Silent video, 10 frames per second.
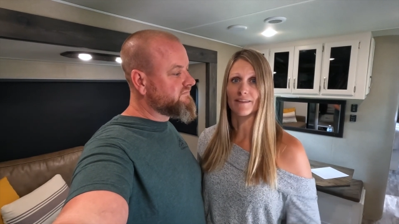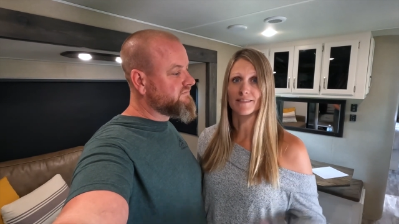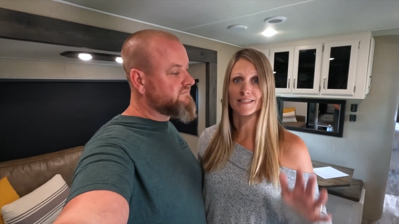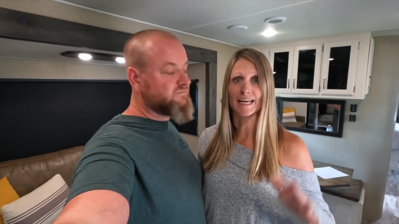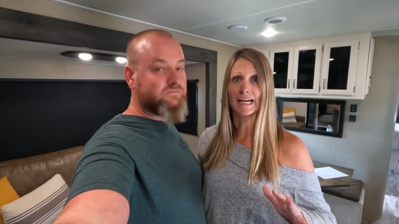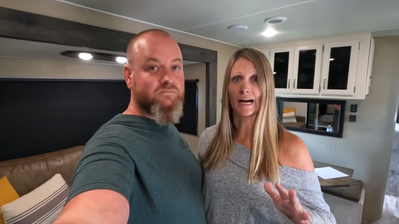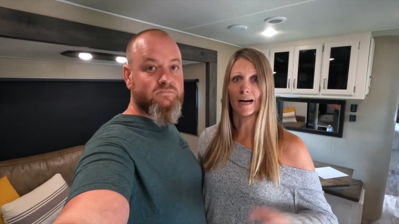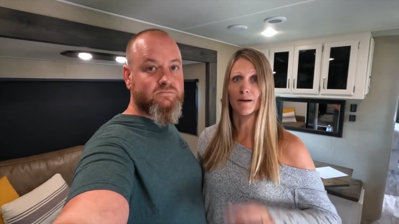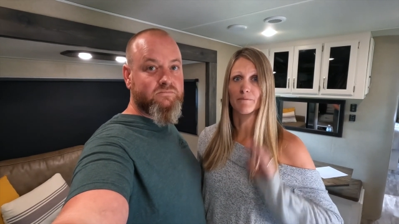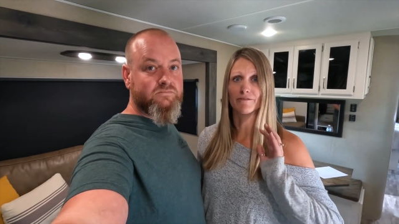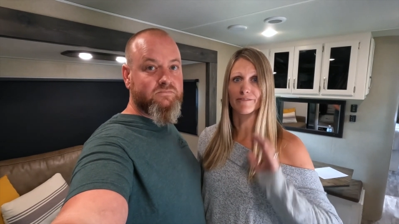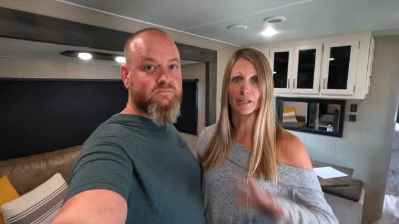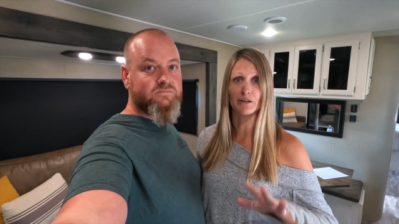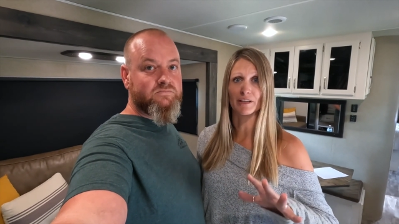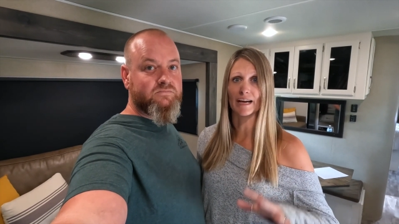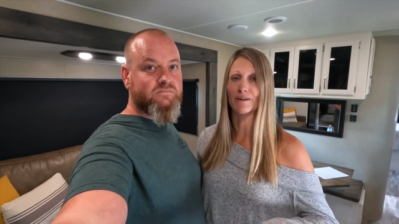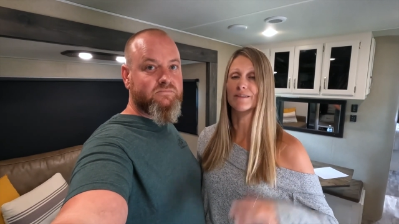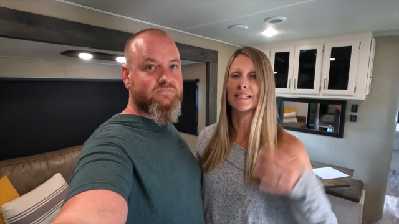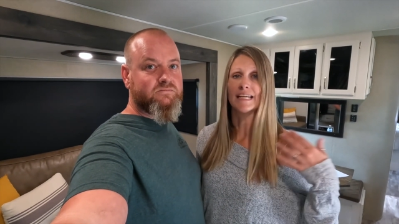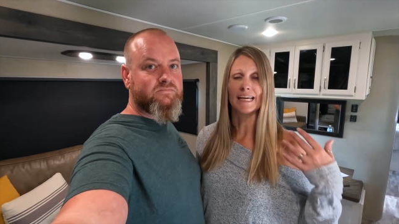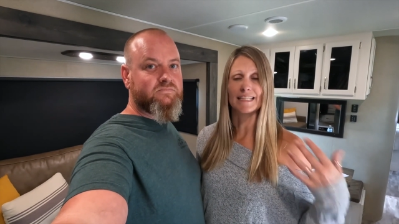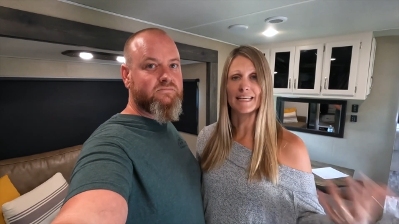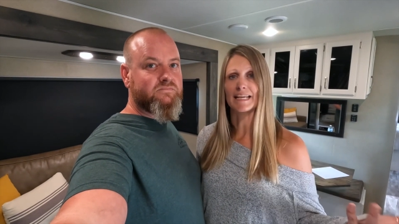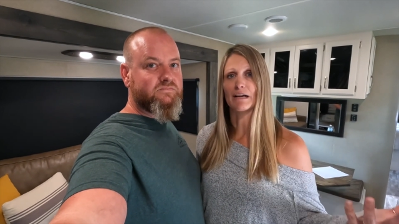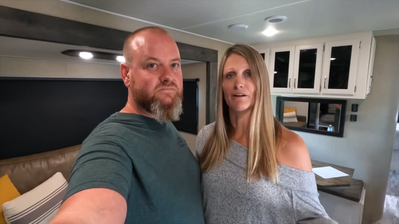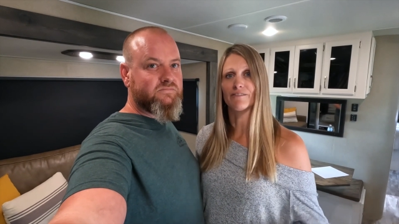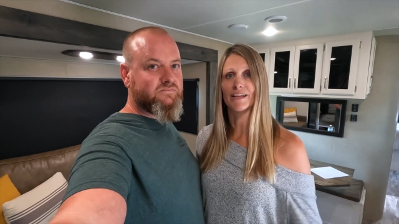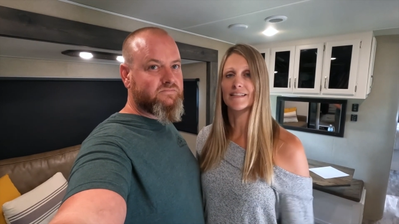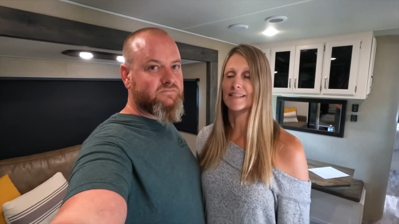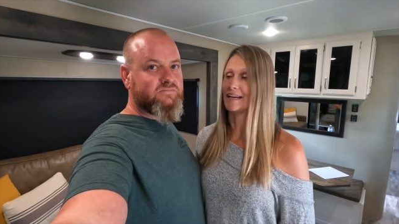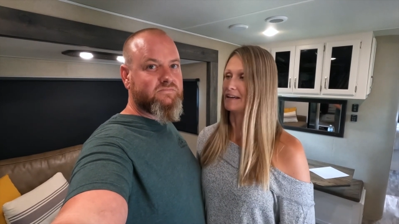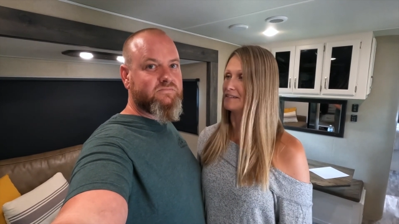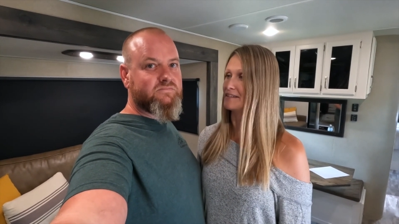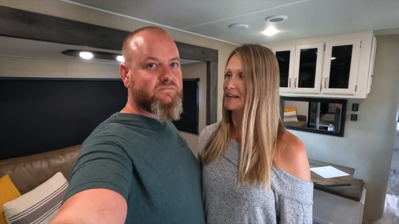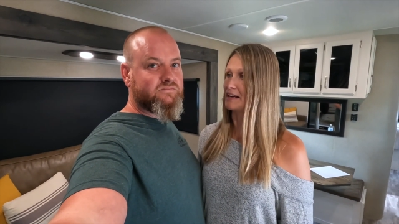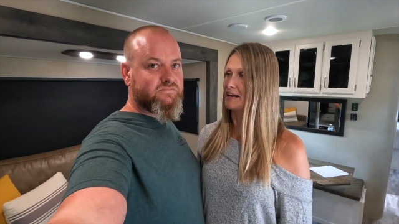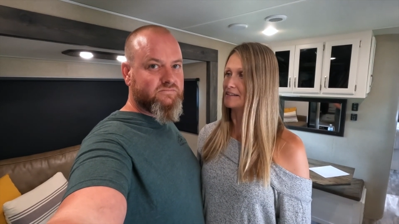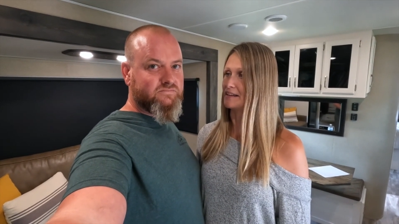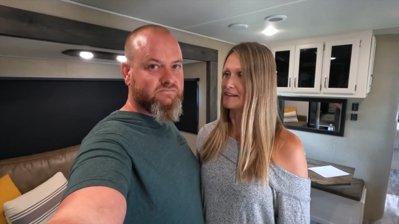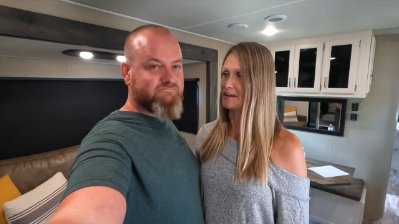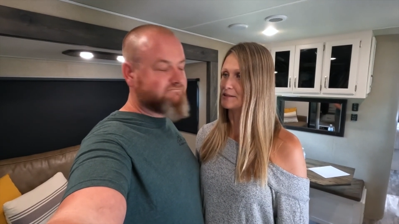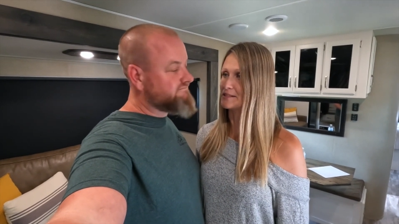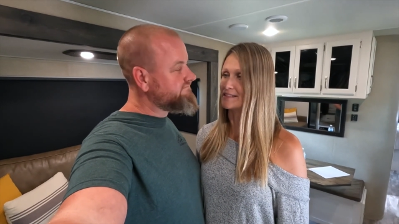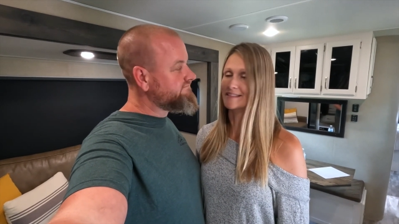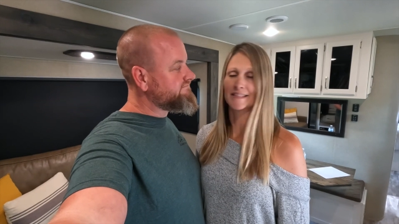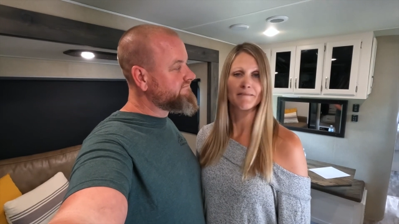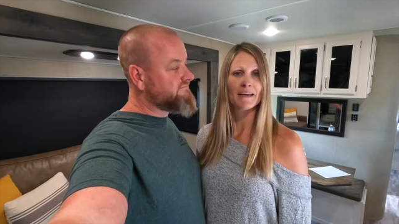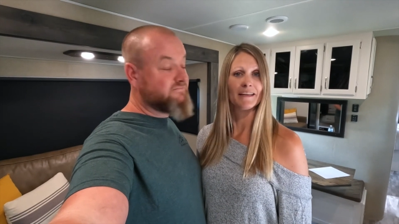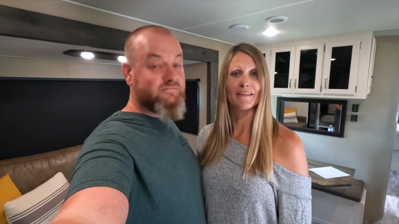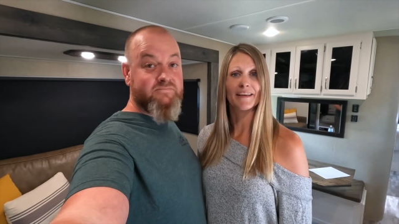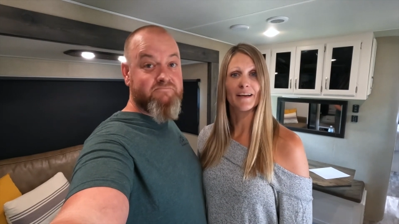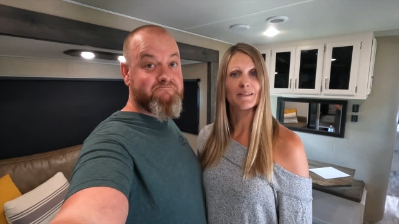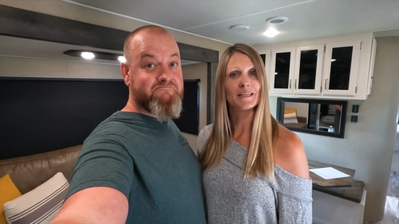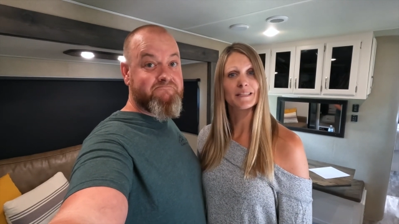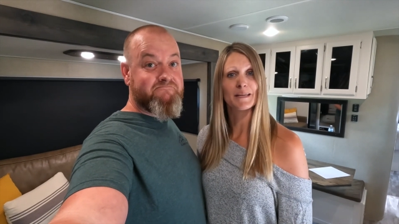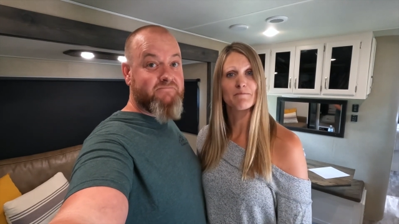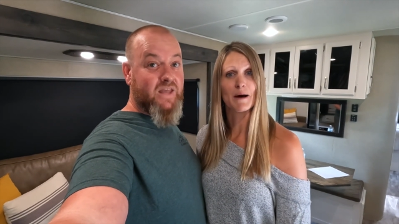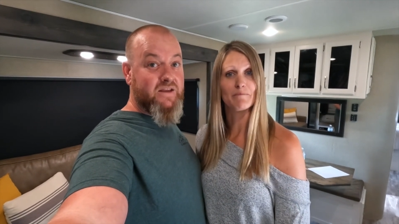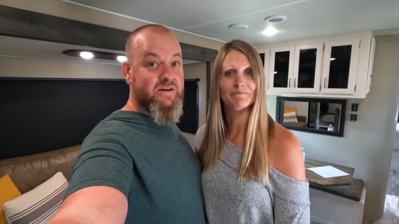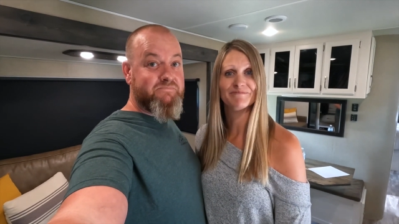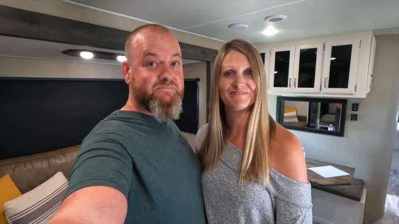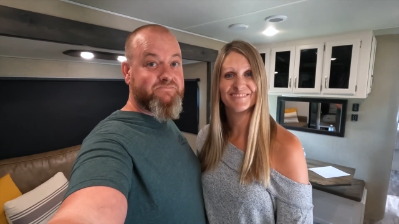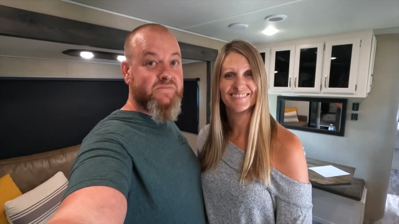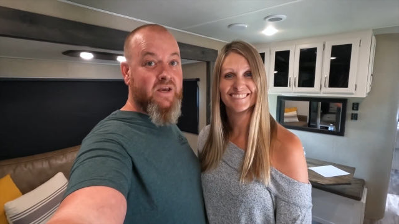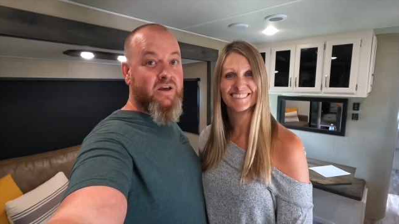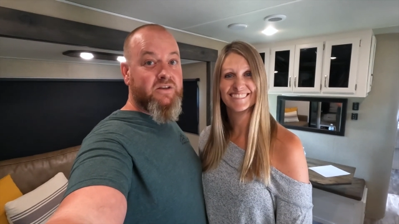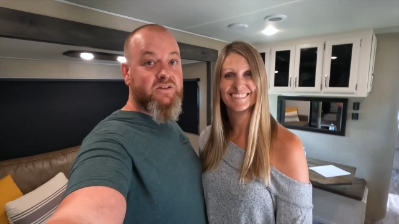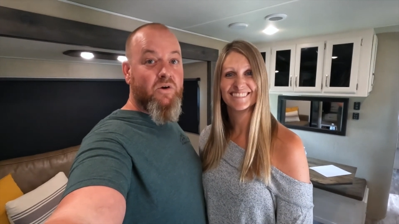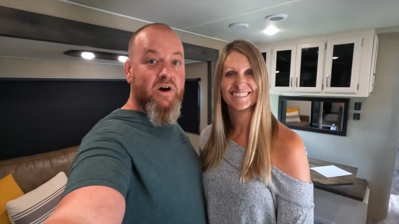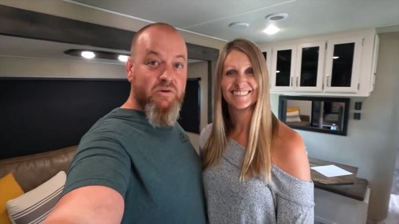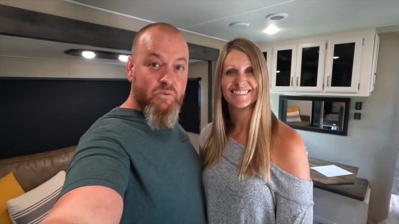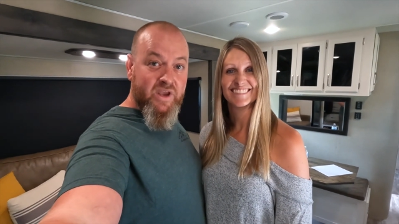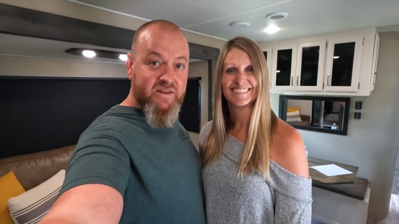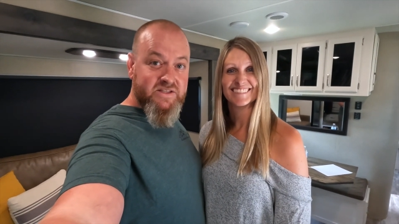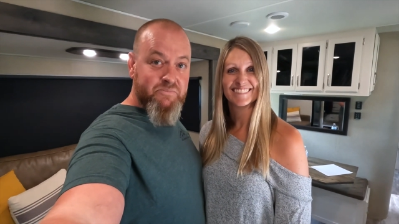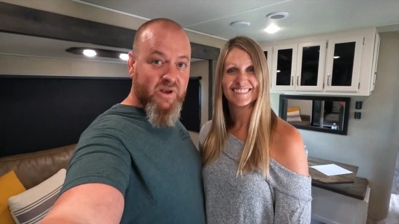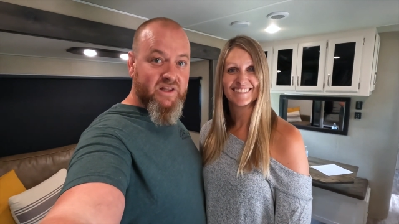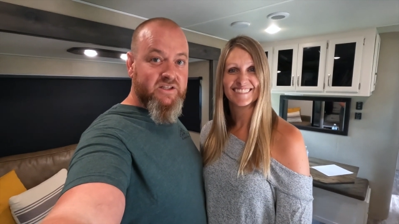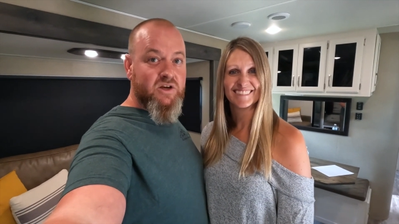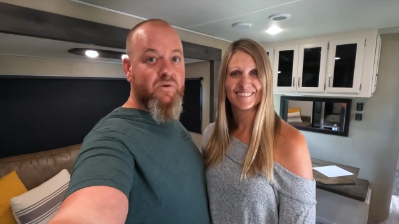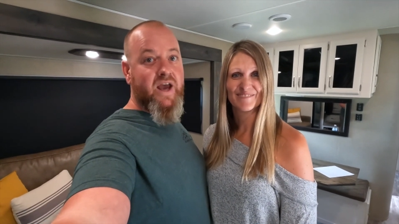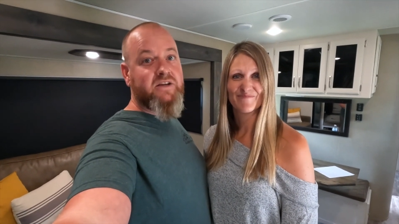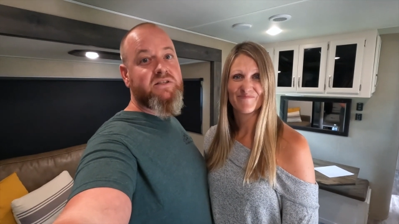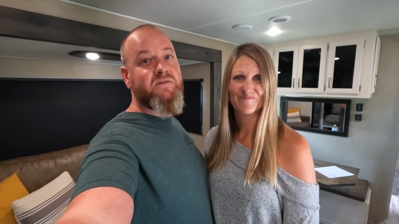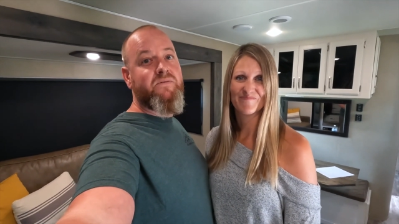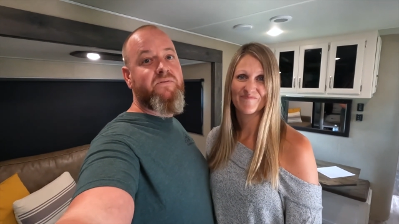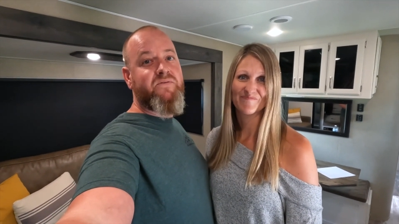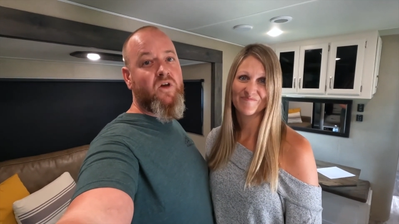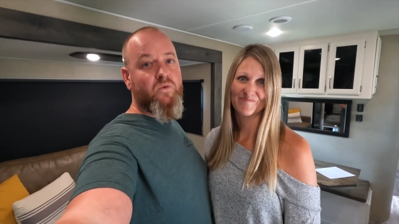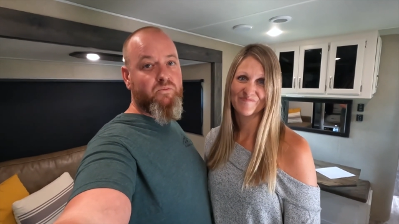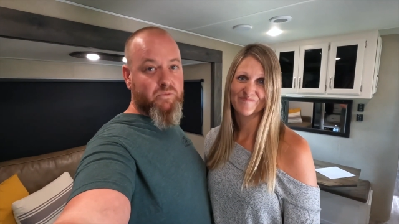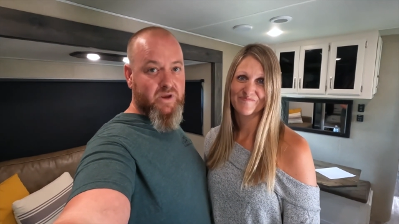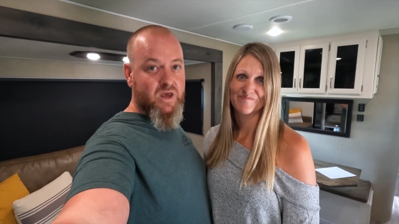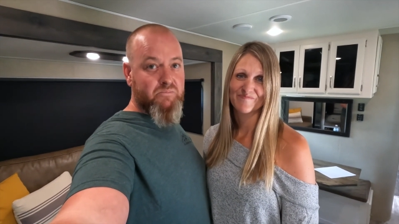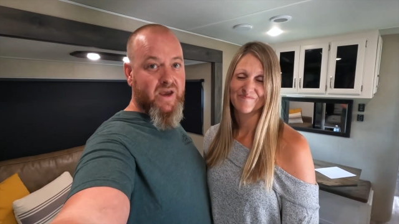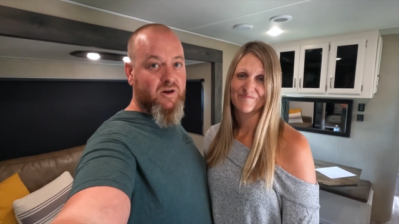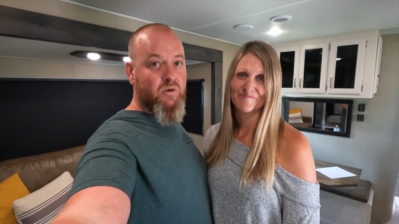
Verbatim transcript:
Speaker 1: have to stay calm, figure it out, and take care of it. And thank God nothing else has nothing else has come up.
Speaker 2: Yep. So we typically don't actually film when we come back